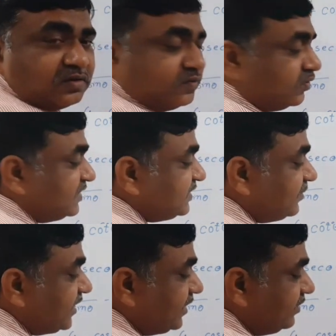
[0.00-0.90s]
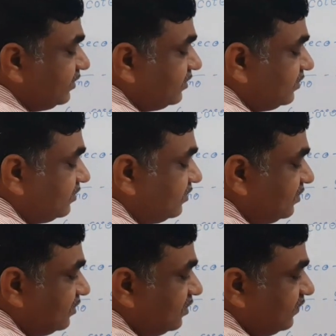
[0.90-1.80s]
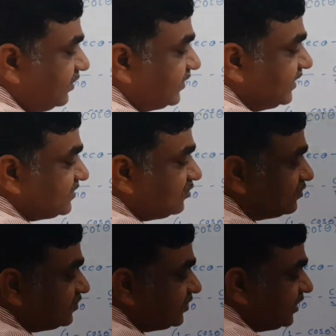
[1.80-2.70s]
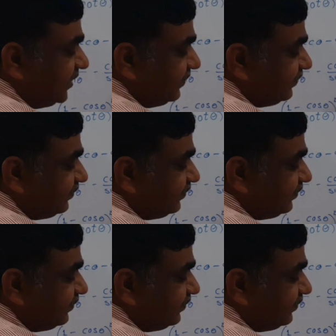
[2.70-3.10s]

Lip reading: What is remaining? 1 minus cos theta,